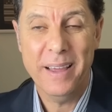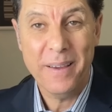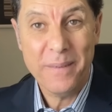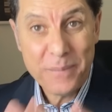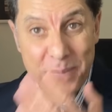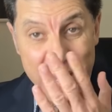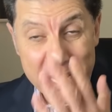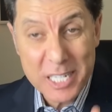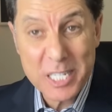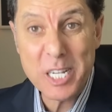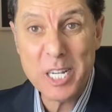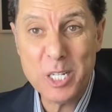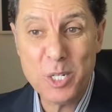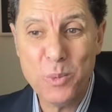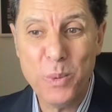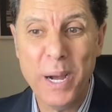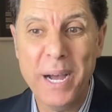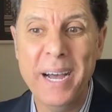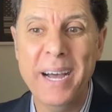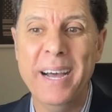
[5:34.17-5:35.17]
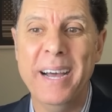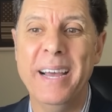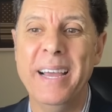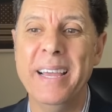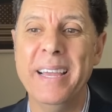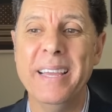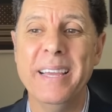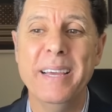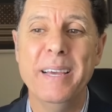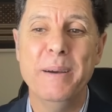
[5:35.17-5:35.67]
this is
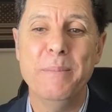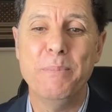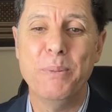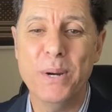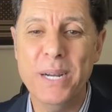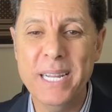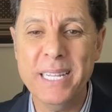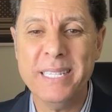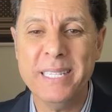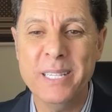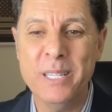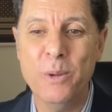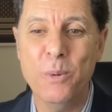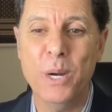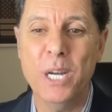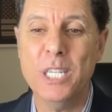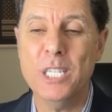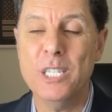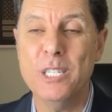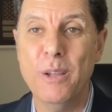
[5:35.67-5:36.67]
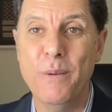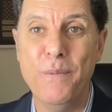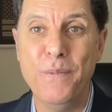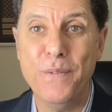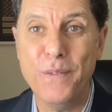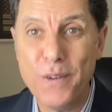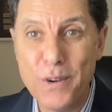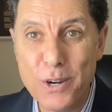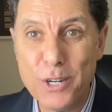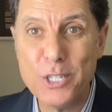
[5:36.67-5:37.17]
why Britain was the
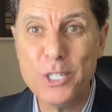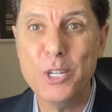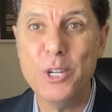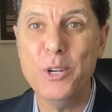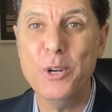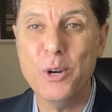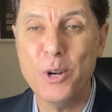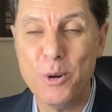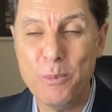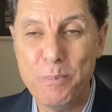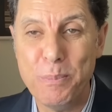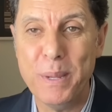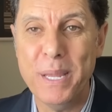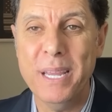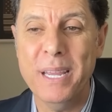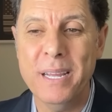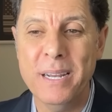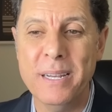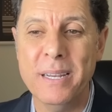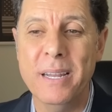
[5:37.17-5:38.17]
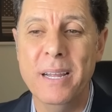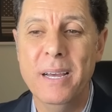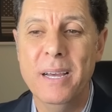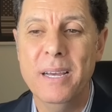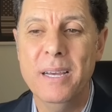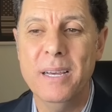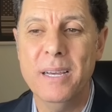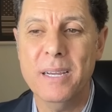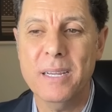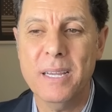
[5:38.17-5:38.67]
first European
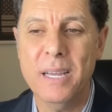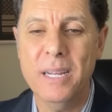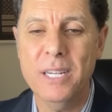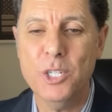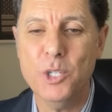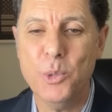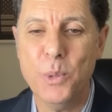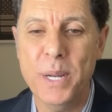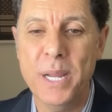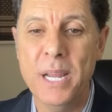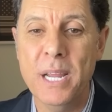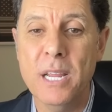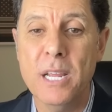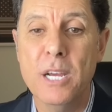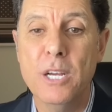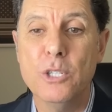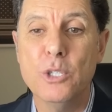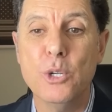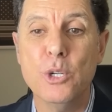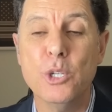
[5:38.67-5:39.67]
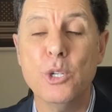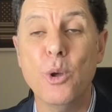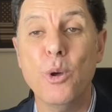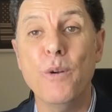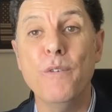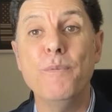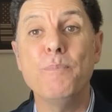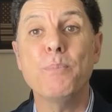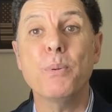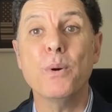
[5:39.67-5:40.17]
uh, country to sort
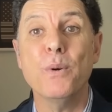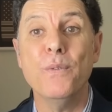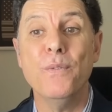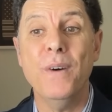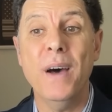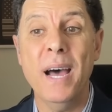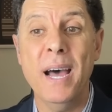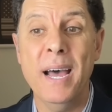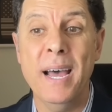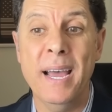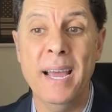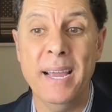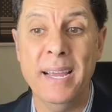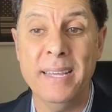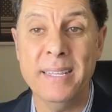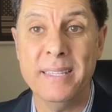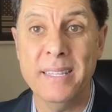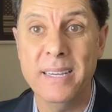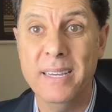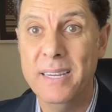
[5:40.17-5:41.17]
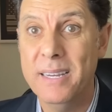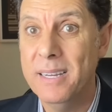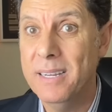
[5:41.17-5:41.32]
of provide